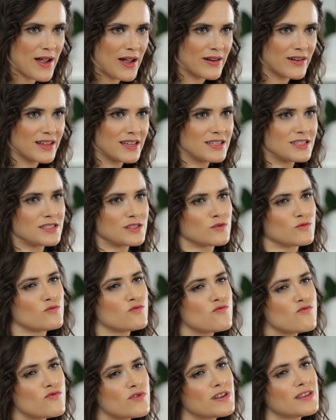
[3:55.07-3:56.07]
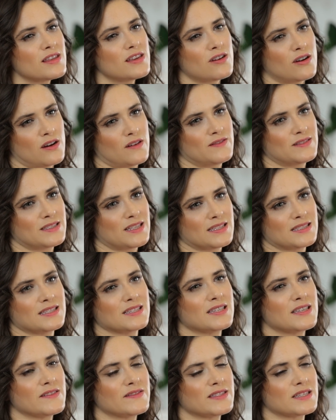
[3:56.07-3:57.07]
around it just really
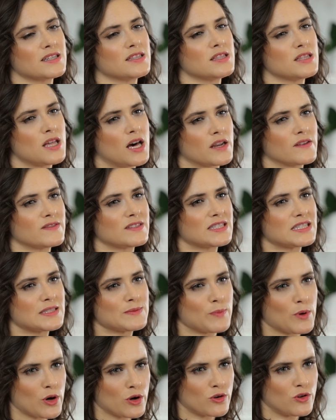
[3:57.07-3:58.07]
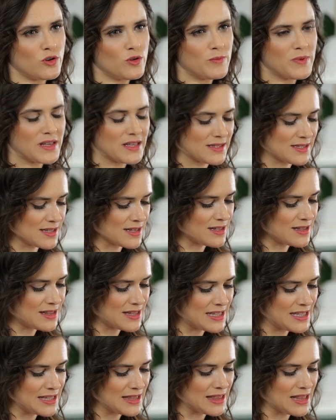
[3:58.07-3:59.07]
offsets it, gives it a lot of sparkle because the
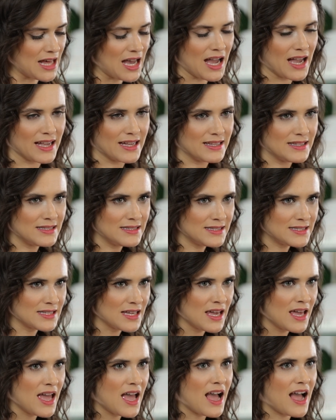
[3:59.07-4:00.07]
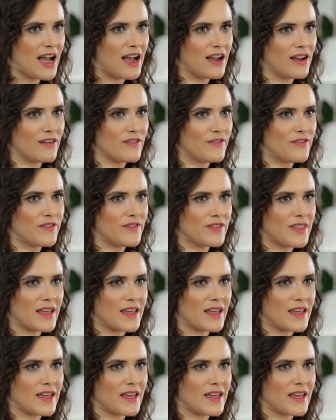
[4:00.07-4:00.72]
clean lines have